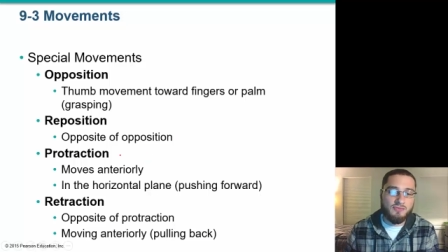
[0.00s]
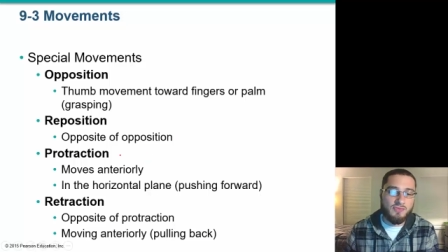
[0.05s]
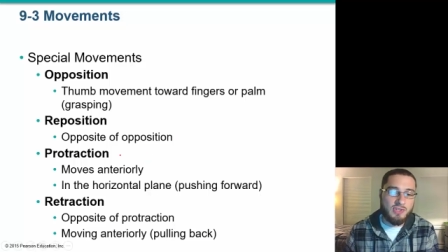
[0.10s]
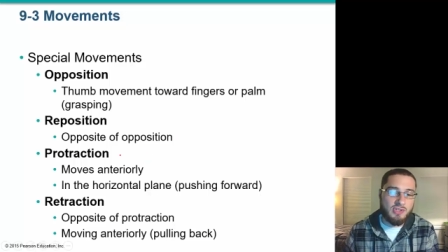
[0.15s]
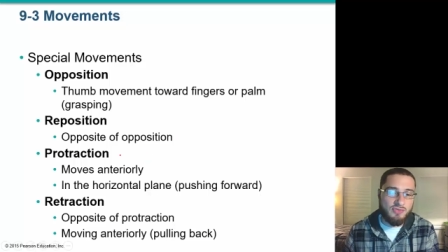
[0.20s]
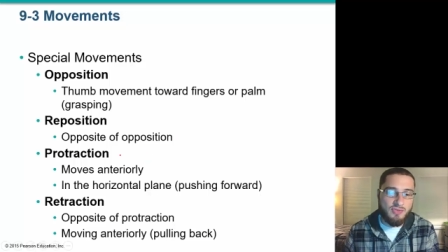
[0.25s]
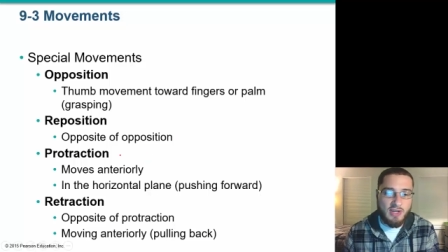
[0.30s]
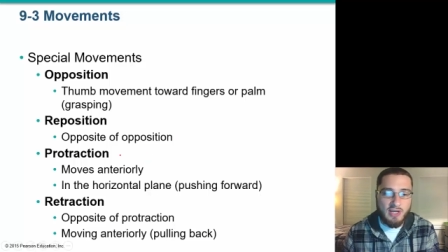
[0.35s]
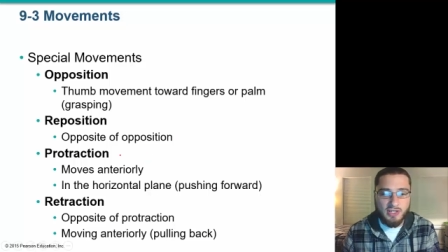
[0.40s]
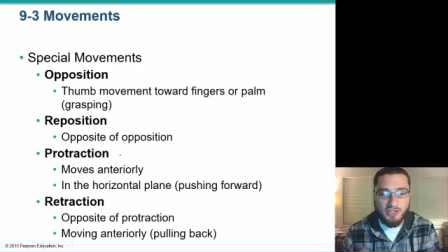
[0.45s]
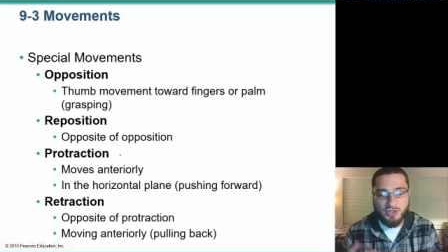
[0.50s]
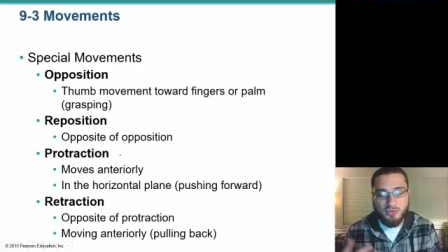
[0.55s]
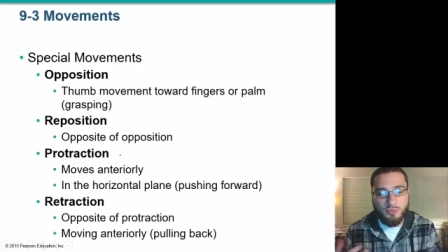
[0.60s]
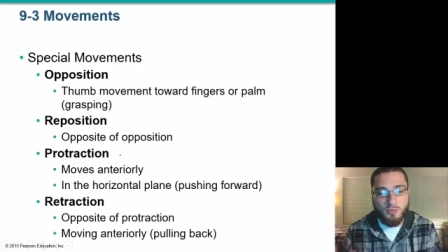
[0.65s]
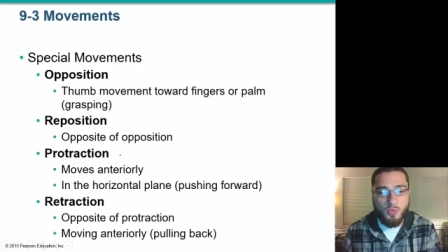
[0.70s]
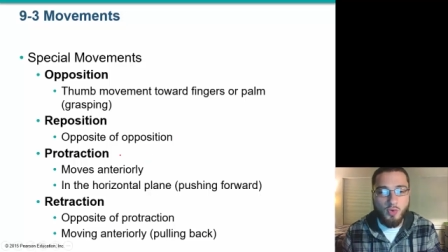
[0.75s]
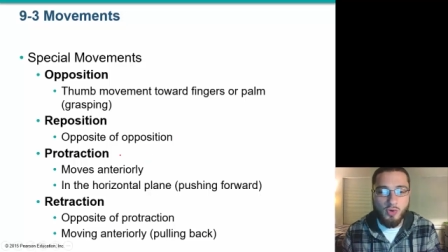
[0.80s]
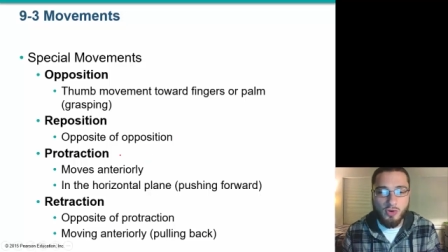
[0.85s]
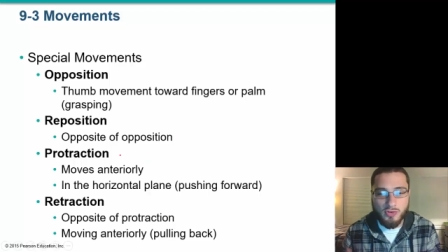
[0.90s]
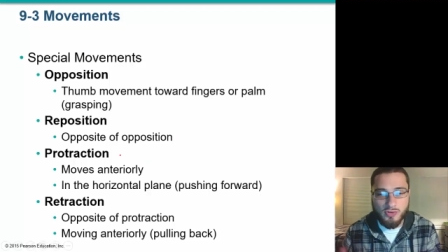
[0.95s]
retraction,
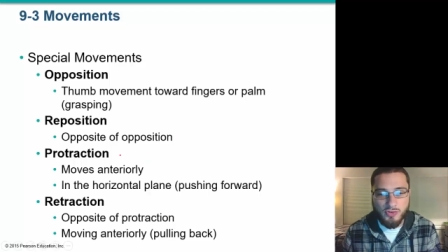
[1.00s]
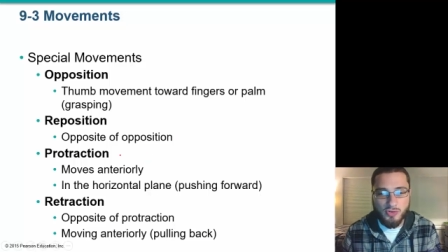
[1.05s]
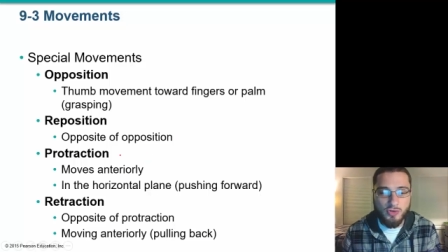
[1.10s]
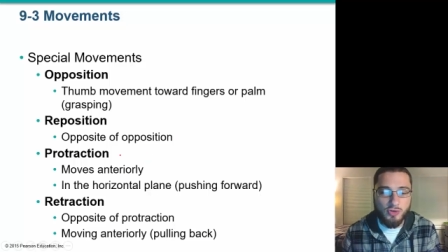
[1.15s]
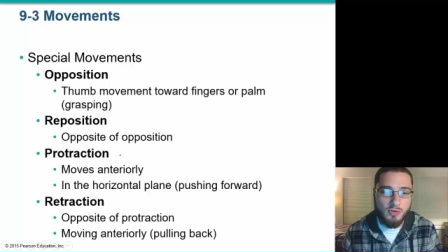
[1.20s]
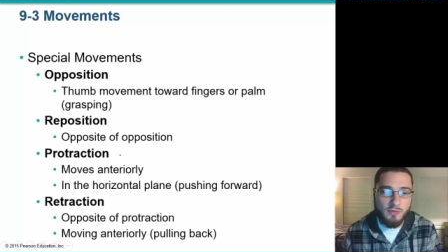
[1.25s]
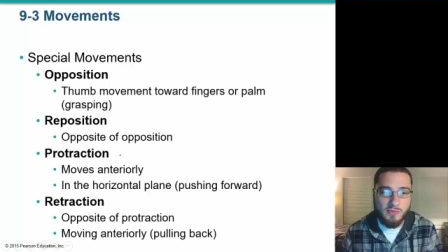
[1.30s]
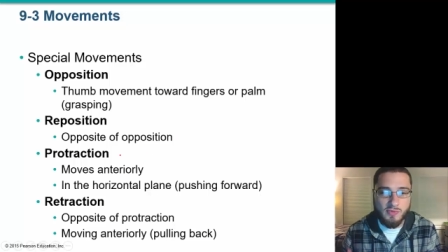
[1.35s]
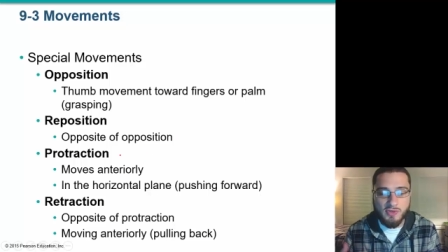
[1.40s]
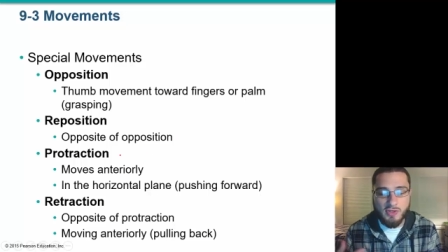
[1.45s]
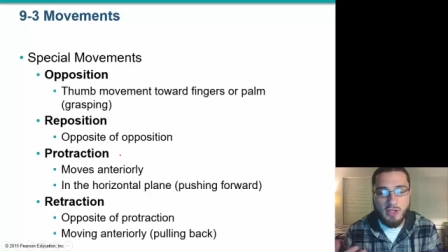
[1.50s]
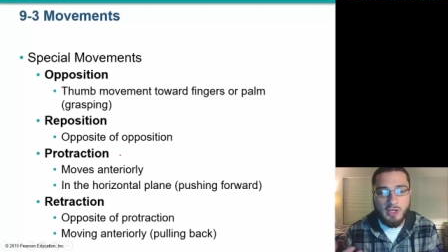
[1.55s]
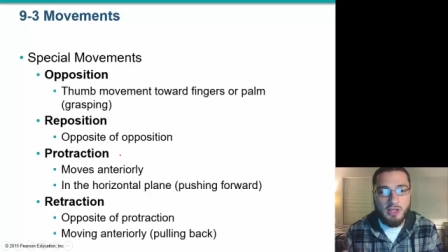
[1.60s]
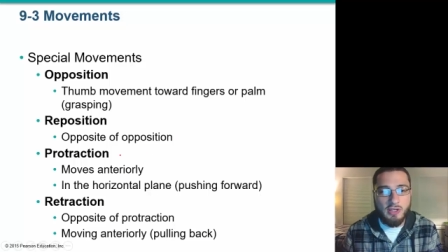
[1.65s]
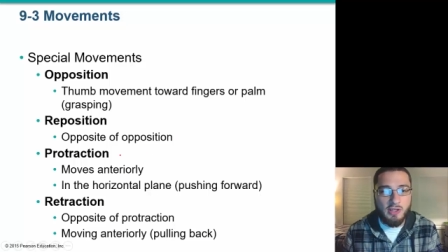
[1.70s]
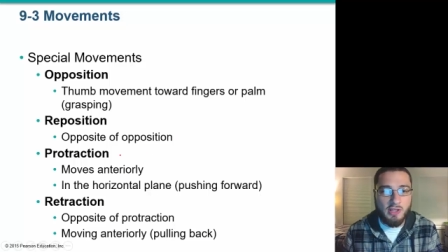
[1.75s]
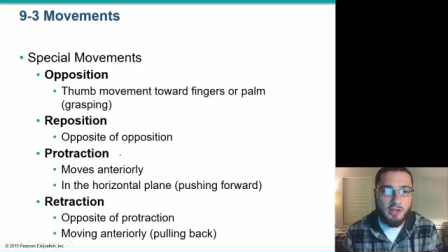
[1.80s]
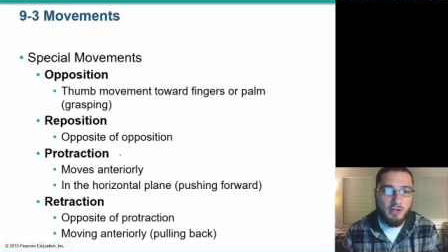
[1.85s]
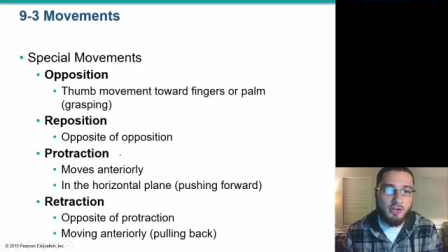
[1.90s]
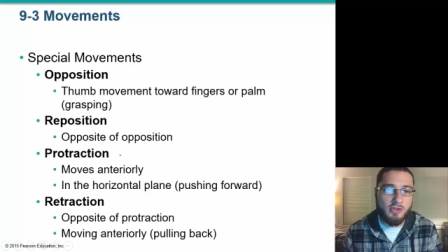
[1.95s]
more terms
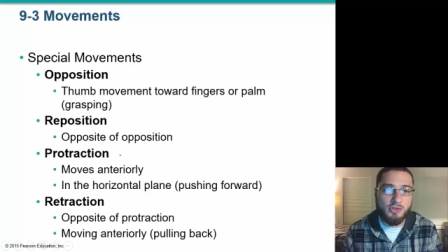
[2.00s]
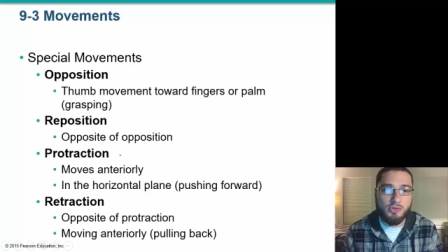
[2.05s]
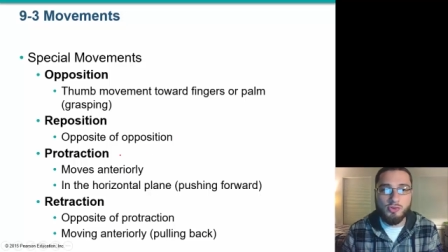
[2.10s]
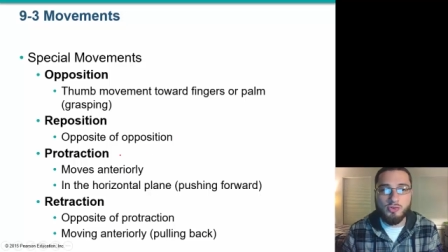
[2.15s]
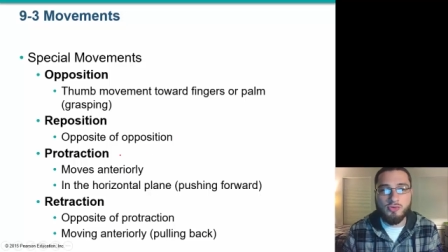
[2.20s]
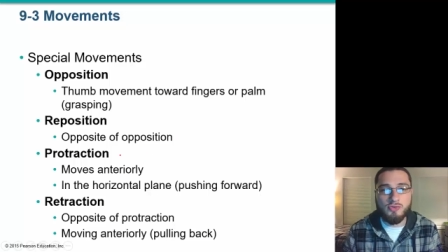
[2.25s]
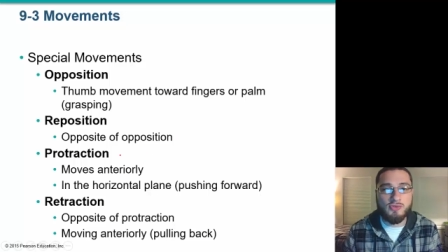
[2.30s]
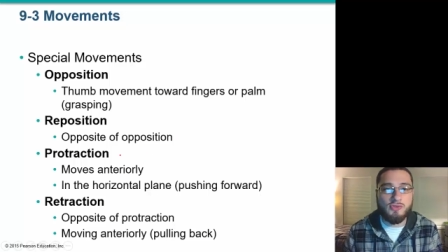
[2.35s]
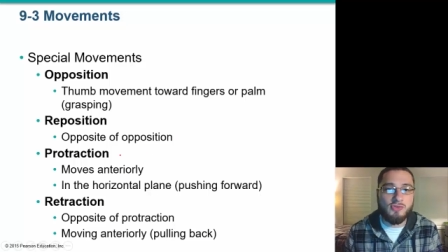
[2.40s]
that are used